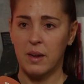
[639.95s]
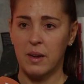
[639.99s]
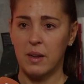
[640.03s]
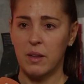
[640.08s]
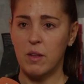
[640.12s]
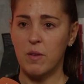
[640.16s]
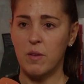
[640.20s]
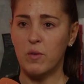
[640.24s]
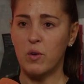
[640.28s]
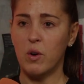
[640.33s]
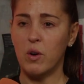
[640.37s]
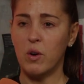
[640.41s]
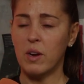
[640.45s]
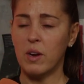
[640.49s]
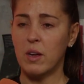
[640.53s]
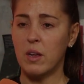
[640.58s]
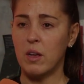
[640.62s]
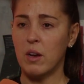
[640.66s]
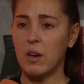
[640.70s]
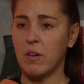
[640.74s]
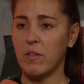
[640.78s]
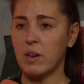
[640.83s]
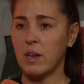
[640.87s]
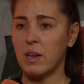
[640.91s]
You've got
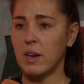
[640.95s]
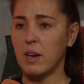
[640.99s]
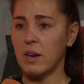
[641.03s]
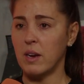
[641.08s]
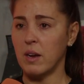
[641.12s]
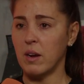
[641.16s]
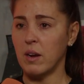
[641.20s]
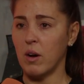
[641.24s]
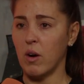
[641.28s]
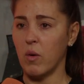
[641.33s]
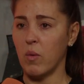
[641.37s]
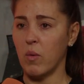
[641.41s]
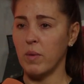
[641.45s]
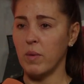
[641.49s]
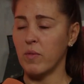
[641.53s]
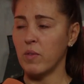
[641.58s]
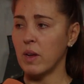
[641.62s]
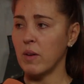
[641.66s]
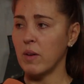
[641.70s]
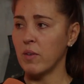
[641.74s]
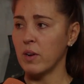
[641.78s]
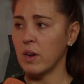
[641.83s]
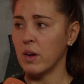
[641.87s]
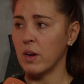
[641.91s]
Khiara Keating in goal, and we've
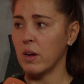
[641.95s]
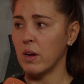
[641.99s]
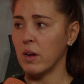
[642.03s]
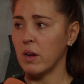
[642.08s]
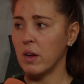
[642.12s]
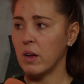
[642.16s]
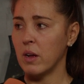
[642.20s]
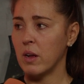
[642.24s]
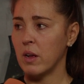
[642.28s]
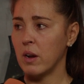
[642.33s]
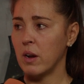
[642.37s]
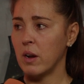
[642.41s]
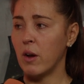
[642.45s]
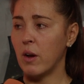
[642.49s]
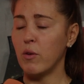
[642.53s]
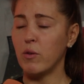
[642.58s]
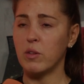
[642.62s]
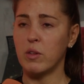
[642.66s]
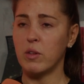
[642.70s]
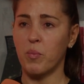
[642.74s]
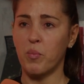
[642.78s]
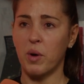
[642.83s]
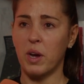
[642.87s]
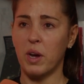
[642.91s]
given her
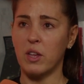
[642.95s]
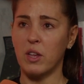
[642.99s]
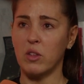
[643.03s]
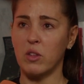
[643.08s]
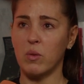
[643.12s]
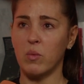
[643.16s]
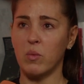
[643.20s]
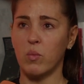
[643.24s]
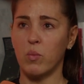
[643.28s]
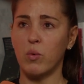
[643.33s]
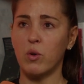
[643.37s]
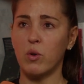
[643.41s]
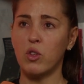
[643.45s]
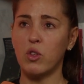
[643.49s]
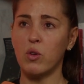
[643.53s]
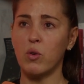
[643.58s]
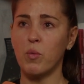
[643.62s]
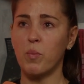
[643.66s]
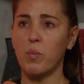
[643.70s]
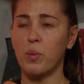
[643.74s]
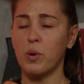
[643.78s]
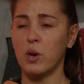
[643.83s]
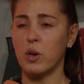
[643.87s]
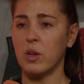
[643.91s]
loads of praise. Would
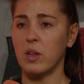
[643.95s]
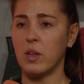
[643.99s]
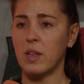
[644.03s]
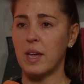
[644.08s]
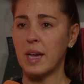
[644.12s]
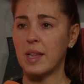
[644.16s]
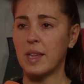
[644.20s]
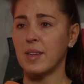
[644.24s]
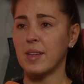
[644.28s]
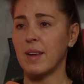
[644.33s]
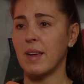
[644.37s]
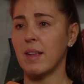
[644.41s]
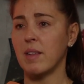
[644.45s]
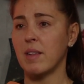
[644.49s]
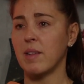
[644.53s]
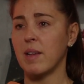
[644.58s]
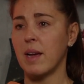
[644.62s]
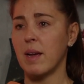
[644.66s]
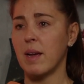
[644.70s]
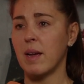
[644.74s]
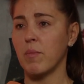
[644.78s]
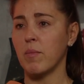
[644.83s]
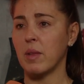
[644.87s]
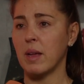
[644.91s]
you put yesterday's
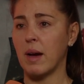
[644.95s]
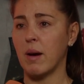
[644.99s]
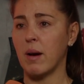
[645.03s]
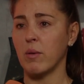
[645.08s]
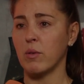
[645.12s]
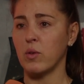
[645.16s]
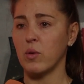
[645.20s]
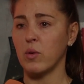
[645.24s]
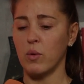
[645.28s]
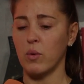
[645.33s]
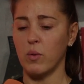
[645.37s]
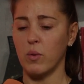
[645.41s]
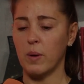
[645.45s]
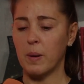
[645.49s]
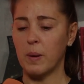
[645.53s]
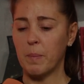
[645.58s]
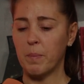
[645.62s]
game down to